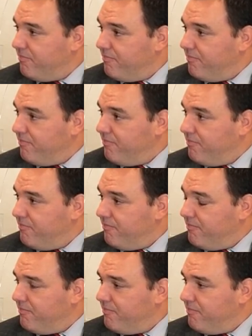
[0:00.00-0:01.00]

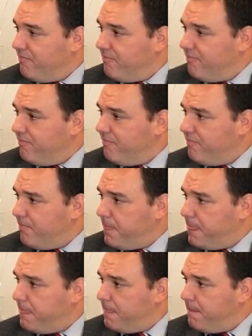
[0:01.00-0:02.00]

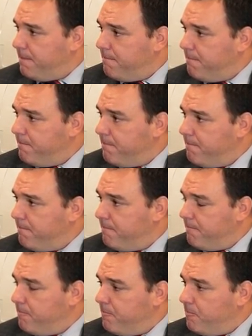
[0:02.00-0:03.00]

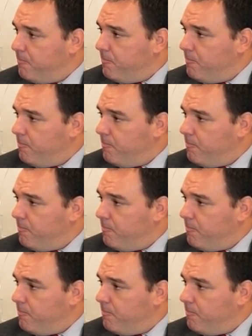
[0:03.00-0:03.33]
This person isn't speaking.